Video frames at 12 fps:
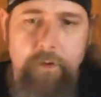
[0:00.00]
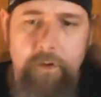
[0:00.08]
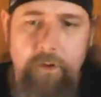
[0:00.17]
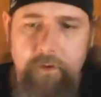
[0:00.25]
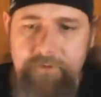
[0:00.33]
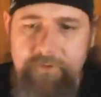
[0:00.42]

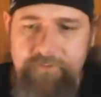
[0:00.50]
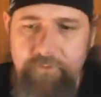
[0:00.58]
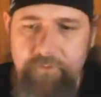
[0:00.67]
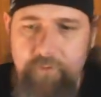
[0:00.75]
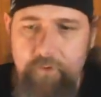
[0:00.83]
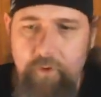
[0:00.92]
Alright, so
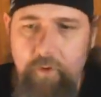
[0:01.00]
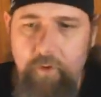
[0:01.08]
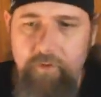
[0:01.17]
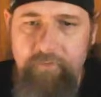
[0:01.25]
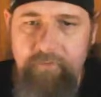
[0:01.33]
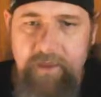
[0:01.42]
all
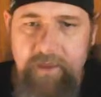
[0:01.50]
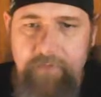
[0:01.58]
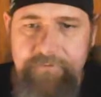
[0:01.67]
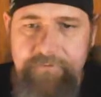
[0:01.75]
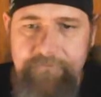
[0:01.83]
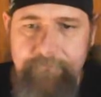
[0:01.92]
the
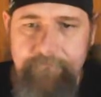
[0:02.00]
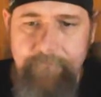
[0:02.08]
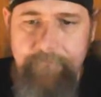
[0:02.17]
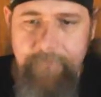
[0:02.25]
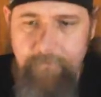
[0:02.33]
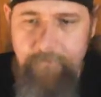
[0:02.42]
maps
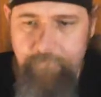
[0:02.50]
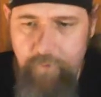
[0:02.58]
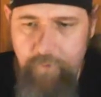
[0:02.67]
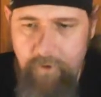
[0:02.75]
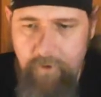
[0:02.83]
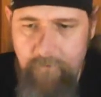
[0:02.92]

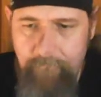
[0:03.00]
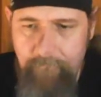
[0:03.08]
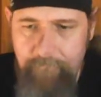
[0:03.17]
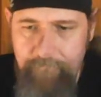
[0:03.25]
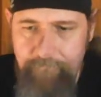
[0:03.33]
from,